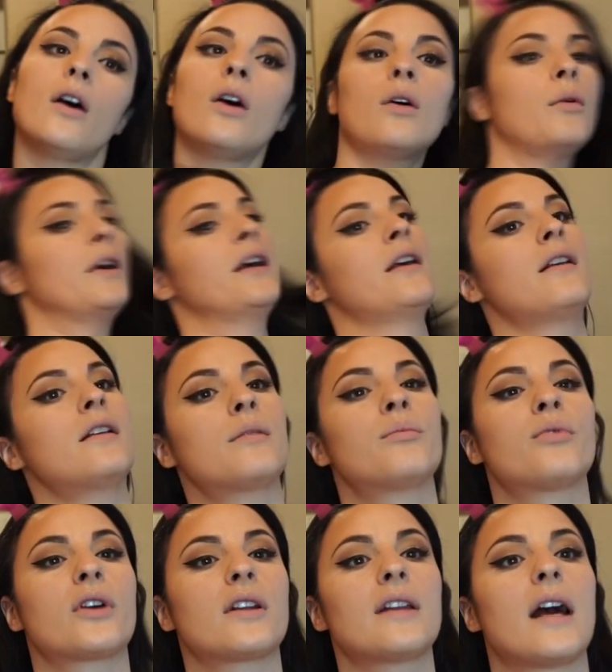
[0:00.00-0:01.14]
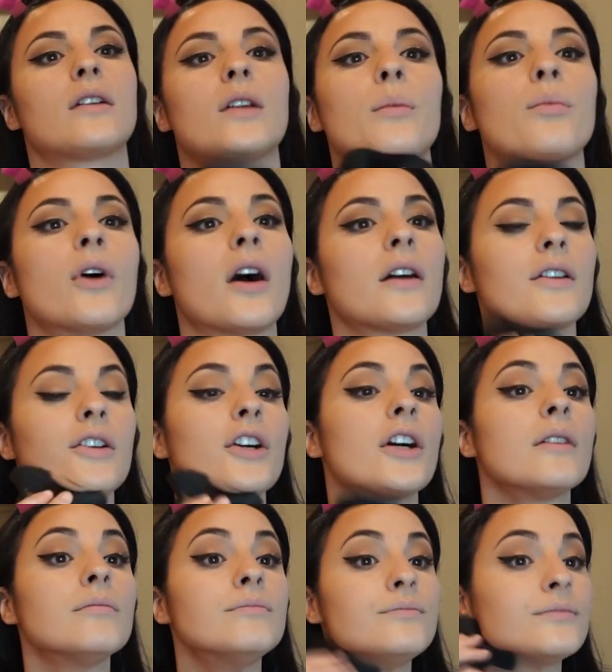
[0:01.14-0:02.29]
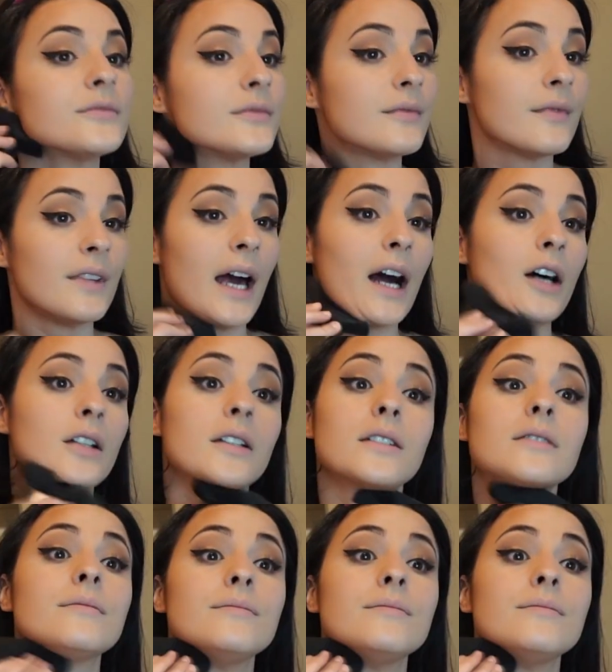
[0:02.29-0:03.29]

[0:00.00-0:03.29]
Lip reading: always bring down the bronzer down